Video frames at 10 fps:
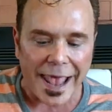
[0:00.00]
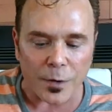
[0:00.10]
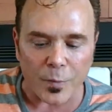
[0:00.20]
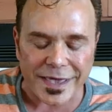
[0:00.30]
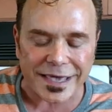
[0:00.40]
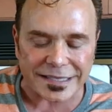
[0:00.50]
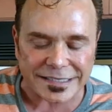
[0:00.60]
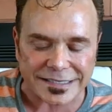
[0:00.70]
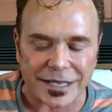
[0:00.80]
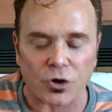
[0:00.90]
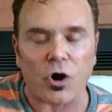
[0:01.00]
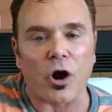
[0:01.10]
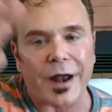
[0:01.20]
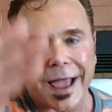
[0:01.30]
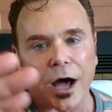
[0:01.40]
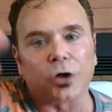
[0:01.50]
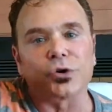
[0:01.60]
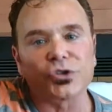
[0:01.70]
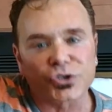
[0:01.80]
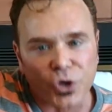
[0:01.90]
and we consider our
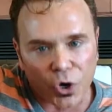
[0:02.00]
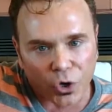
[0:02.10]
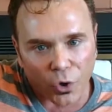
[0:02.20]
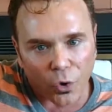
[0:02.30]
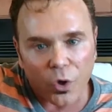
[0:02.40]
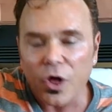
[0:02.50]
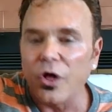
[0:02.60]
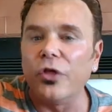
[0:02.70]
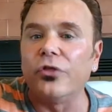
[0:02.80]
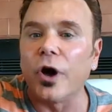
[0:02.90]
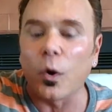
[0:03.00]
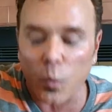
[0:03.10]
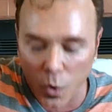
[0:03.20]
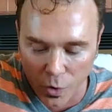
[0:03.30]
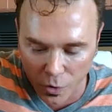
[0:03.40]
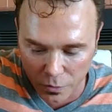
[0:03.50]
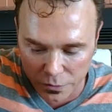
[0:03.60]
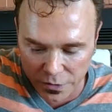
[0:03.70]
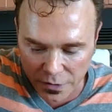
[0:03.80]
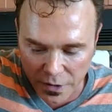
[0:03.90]
outer circle the world.